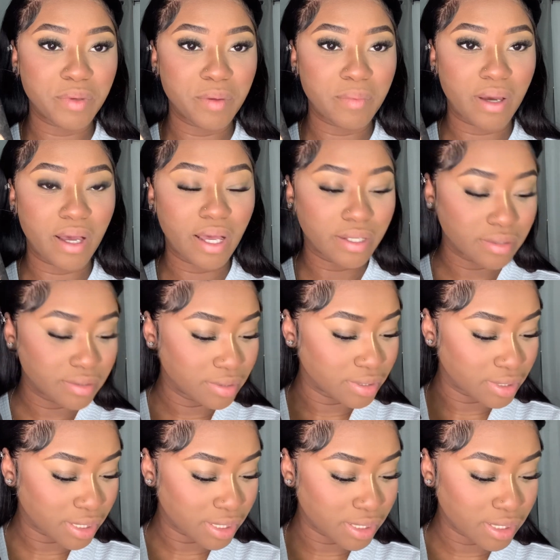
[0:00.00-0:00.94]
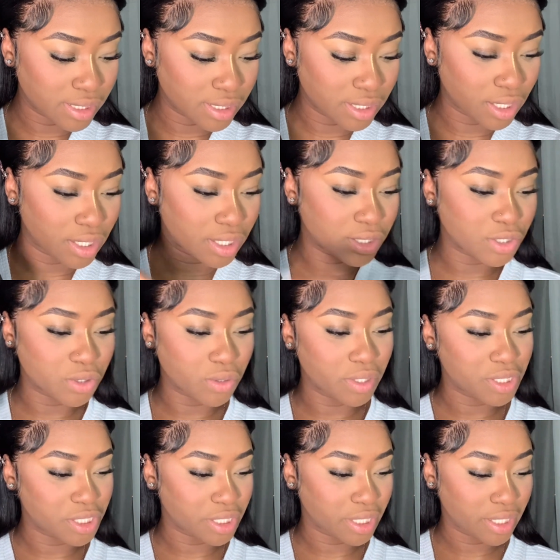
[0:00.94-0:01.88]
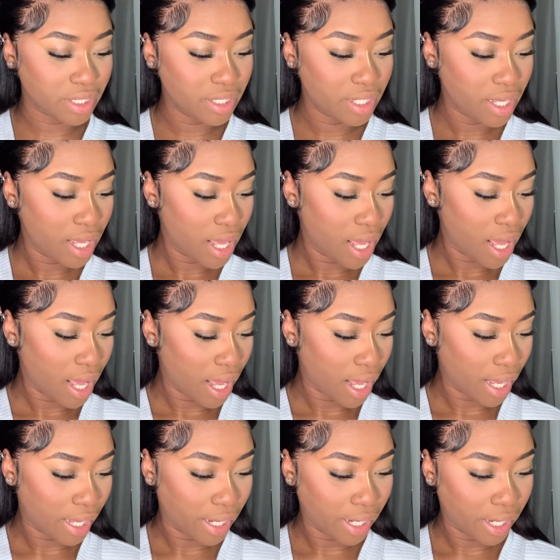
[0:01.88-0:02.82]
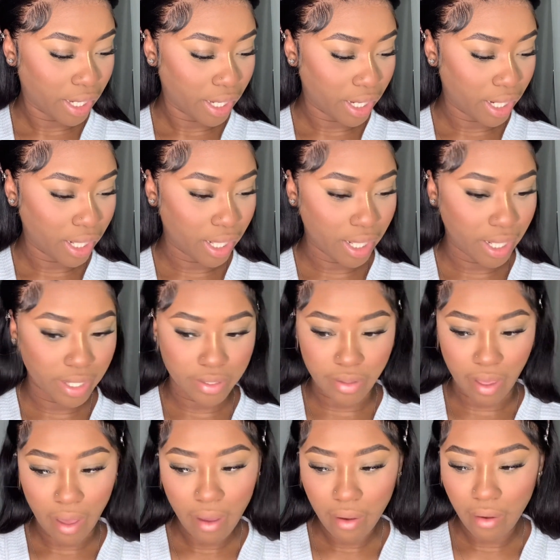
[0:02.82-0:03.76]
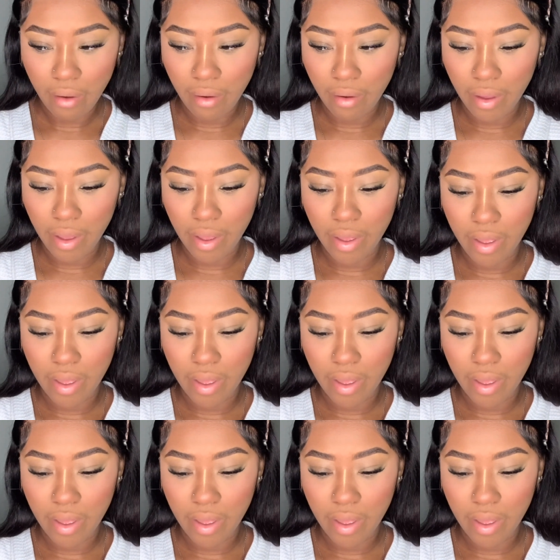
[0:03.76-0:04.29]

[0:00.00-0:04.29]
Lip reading: bad. This is a contour shade, and yeah,